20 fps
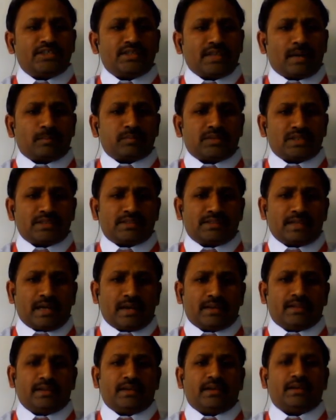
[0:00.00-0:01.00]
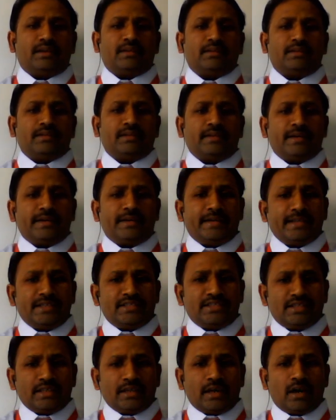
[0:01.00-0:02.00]
chapters are there. Then
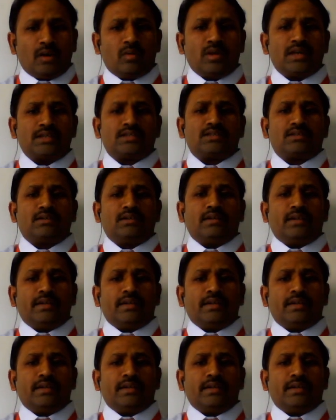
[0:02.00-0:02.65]
teaching hours.